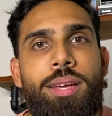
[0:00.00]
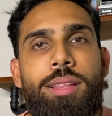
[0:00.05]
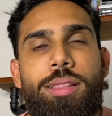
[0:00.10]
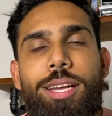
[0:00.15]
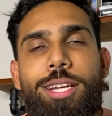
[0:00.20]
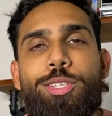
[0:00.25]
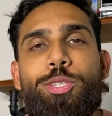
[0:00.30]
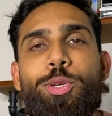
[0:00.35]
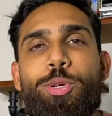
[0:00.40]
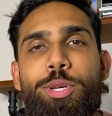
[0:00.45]

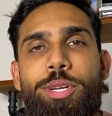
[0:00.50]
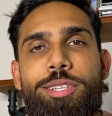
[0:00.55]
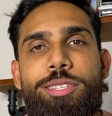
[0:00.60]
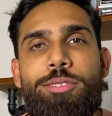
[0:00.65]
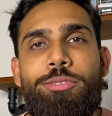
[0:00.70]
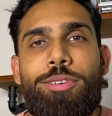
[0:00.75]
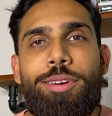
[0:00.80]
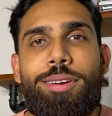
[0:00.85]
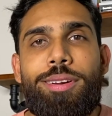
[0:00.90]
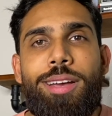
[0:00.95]
Like 2 years
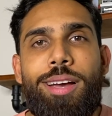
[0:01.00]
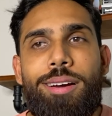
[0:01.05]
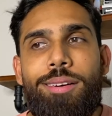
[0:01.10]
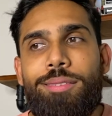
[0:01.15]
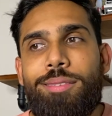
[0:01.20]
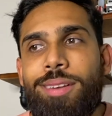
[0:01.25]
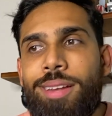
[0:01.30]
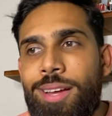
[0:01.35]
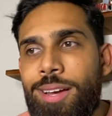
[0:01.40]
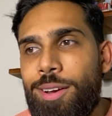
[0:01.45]
I figured
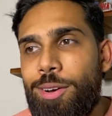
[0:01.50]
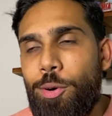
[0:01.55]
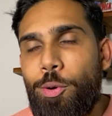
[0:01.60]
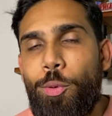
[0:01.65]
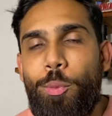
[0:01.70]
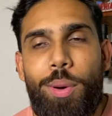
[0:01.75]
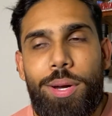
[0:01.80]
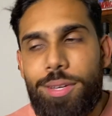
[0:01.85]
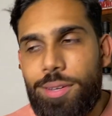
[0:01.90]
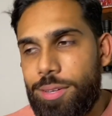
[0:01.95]
out, or
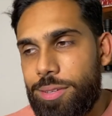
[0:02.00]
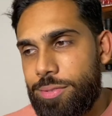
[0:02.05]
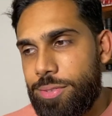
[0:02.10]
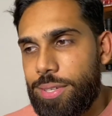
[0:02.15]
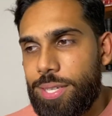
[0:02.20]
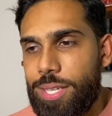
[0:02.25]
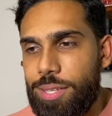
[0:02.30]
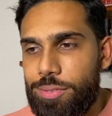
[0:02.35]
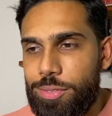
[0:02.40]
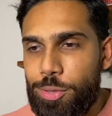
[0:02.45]
1 year I
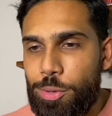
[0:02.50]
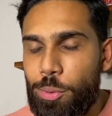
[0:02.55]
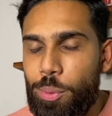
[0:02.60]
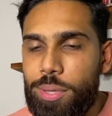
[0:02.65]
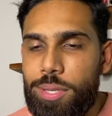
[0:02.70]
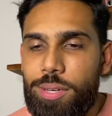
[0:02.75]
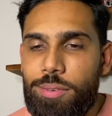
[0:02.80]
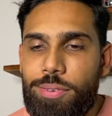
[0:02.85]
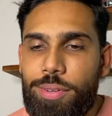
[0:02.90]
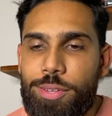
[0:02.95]
figured out I could do a
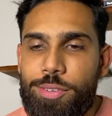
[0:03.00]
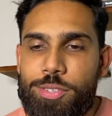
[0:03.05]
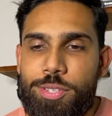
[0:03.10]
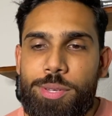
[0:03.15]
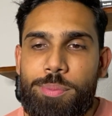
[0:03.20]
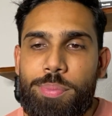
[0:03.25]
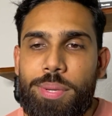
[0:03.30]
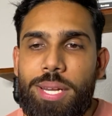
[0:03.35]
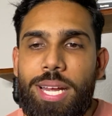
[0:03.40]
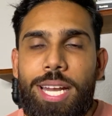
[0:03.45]
1-year
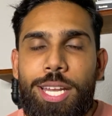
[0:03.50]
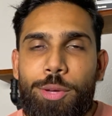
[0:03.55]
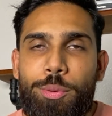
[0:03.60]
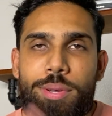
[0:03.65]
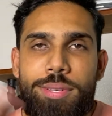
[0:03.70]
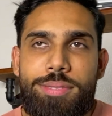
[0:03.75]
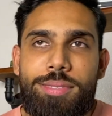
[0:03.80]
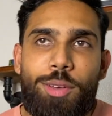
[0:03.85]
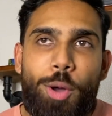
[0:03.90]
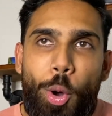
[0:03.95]
fellowship. But
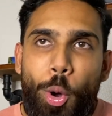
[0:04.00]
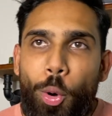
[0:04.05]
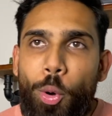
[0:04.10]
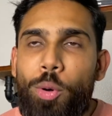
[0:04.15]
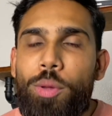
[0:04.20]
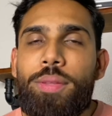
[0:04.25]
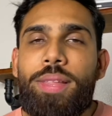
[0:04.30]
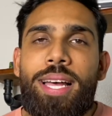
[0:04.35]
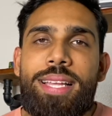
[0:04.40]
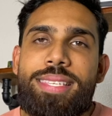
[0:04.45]
anyways,
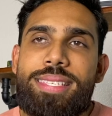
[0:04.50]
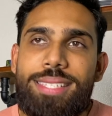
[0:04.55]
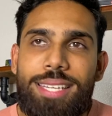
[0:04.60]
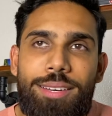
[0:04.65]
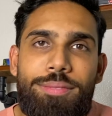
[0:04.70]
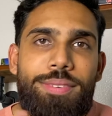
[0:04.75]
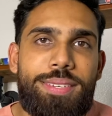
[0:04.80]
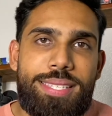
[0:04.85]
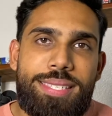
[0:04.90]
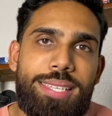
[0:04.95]
all that
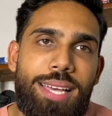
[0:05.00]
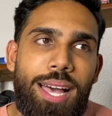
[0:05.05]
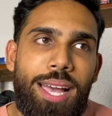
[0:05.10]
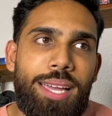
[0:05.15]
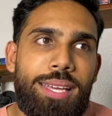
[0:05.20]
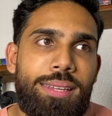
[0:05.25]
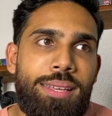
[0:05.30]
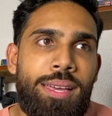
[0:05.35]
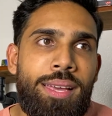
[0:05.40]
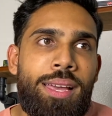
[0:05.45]
stuff
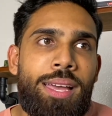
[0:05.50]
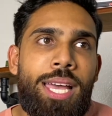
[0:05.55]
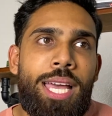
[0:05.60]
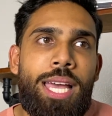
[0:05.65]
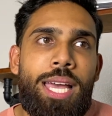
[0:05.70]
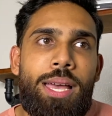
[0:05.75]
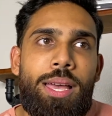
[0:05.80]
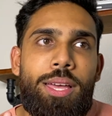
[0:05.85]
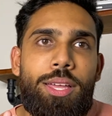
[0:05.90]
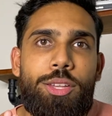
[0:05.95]
aside,
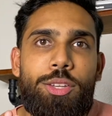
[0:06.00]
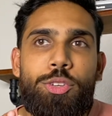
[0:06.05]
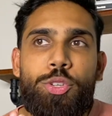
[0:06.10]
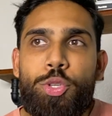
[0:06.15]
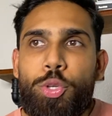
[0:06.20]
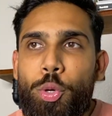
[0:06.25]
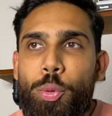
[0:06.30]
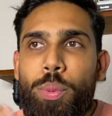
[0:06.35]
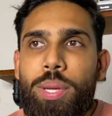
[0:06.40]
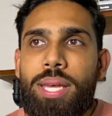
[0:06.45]

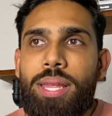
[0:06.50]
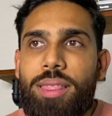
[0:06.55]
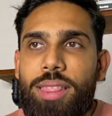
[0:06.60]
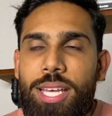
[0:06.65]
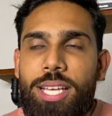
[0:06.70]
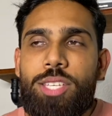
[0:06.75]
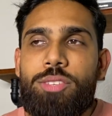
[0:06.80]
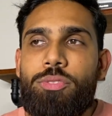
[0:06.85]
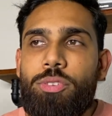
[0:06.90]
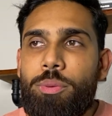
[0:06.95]
doing
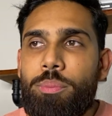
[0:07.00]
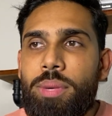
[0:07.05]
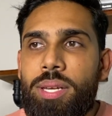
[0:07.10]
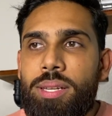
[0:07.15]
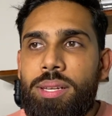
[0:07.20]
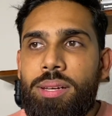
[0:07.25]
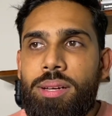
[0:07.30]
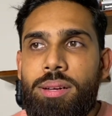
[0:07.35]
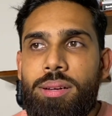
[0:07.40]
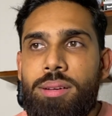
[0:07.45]
things for
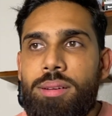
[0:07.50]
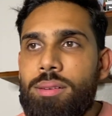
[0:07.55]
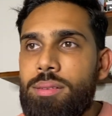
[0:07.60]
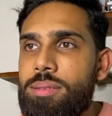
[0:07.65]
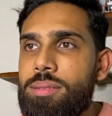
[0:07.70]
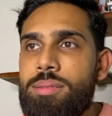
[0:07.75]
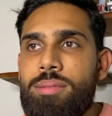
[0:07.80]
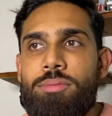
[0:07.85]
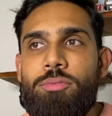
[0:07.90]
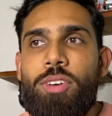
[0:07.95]
midyear,
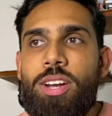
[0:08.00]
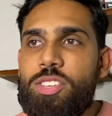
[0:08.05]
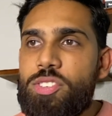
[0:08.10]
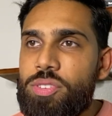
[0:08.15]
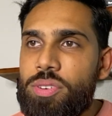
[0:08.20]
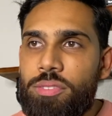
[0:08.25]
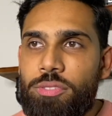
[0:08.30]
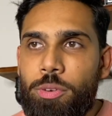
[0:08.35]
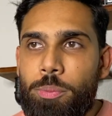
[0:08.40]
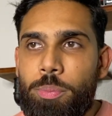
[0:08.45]

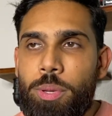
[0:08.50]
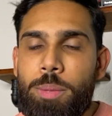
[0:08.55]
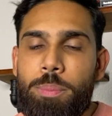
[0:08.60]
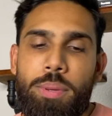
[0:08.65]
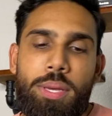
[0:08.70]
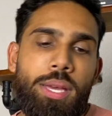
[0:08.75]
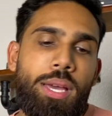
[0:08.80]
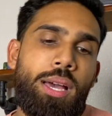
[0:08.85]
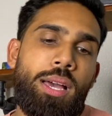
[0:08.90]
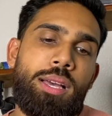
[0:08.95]
registering for
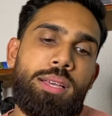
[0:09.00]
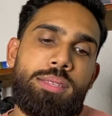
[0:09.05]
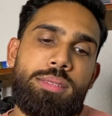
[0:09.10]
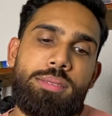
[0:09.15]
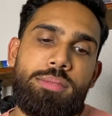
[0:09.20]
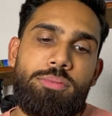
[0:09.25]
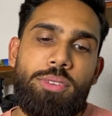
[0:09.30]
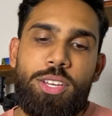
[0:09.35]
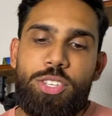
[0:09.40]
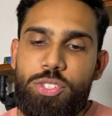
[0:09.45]

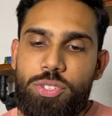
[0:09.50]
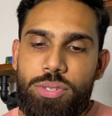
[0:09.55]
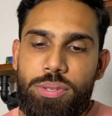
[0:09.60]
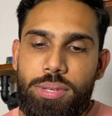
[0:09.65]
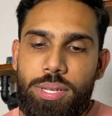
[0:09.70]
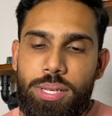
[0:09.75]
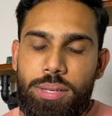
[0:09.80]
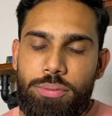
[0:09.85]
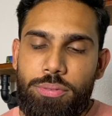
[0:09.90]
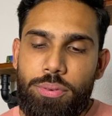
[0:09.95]
PPS,
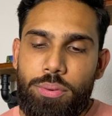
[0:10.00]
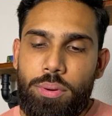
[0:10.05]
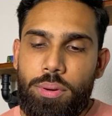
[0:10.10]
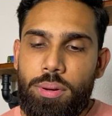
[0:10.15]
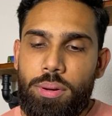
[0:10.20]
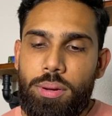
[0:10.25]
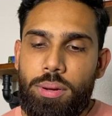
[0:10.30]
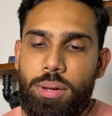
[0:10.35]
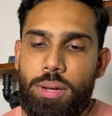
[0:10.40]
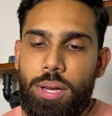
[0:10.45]
registering
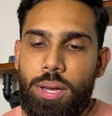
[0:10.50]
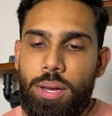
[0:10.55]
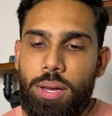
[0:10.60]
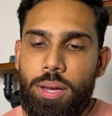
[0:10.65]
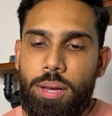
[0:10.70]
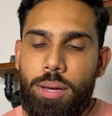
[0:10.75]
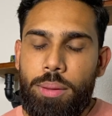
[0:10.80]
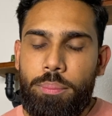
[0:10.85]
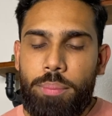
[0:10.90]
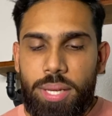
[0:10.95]
for
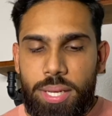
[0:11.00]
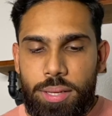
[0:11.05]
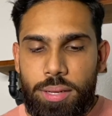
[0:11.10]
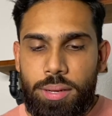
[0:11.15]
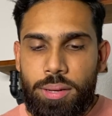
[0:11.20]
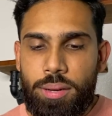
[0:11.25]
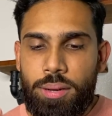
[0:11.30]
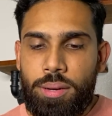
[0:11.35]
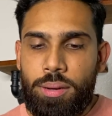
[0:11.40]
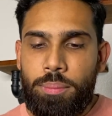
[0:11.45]

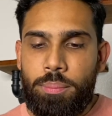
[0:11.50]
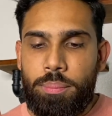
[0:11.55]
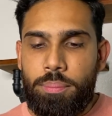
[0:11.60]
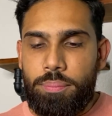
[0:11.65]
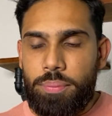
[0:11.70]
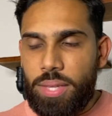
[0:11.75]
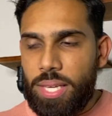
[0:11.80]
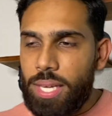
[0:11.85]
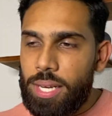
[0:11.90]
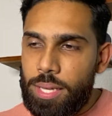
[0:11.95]
midyear,
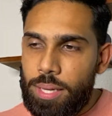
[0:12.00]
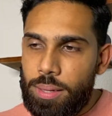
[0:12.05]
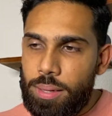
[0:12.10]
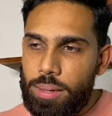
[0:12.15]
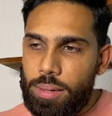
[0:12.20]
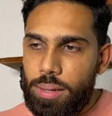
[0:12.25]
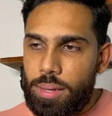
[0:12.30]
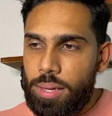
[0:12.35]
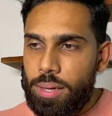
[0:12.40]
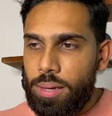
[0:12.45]

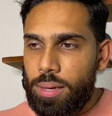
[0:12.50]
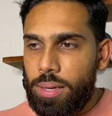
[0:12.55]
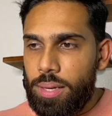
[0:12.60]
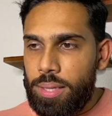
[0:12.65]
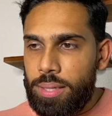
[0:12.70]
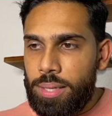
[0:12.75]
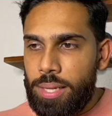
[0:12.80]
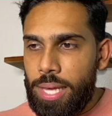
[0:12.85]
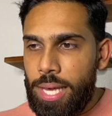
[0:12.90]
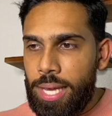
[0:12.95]
getting
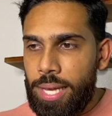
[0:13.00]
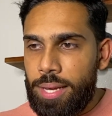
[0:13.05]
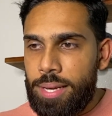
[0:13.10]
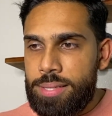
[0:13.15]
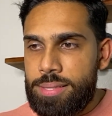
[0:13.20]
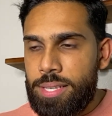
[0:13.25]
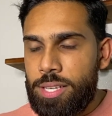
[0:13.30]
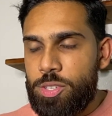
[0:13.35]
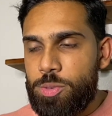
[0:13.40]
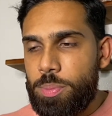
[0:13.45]
an
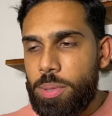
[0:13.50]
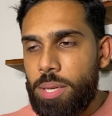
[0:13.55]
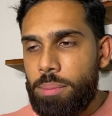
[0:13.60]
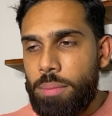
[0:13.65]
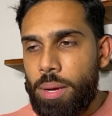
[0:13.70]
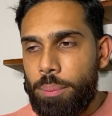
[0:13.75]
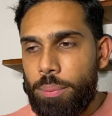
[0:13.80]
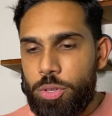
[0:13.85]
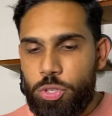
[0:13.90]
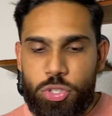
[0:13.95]
ASHP
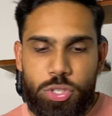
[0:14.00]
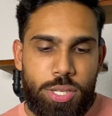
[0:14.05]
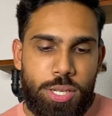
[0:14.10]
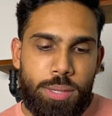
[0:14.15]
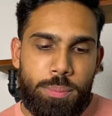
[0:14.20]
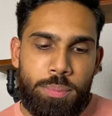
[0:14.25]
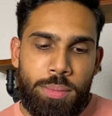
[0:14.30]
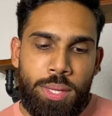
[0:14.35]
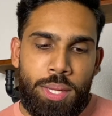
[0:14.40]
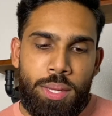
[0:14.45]

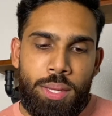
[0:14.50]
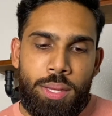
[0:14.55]
membership,